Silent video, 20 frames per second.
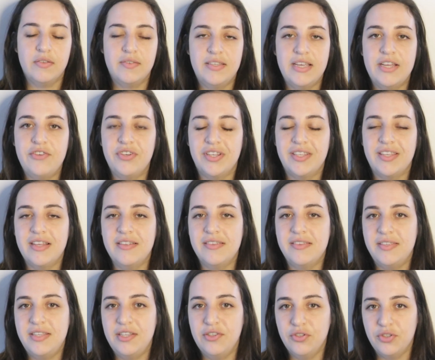Cedric then
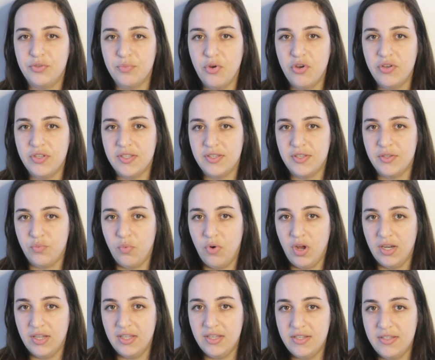steals Moses'
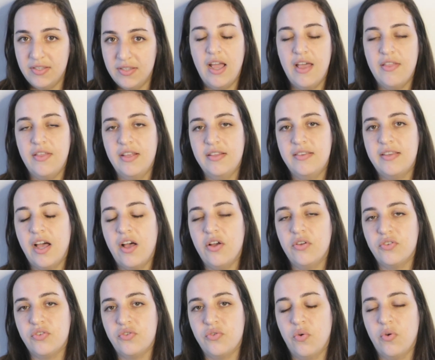wallet and then
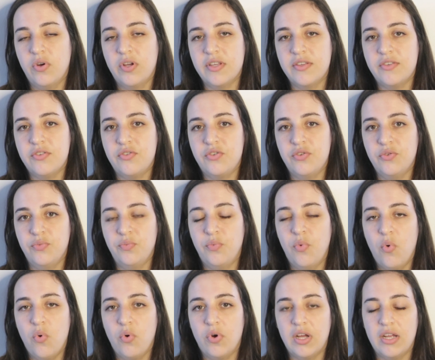tells Dorcas to
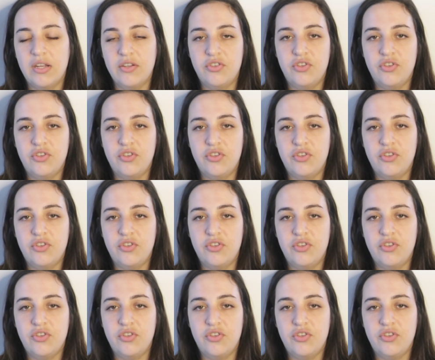walk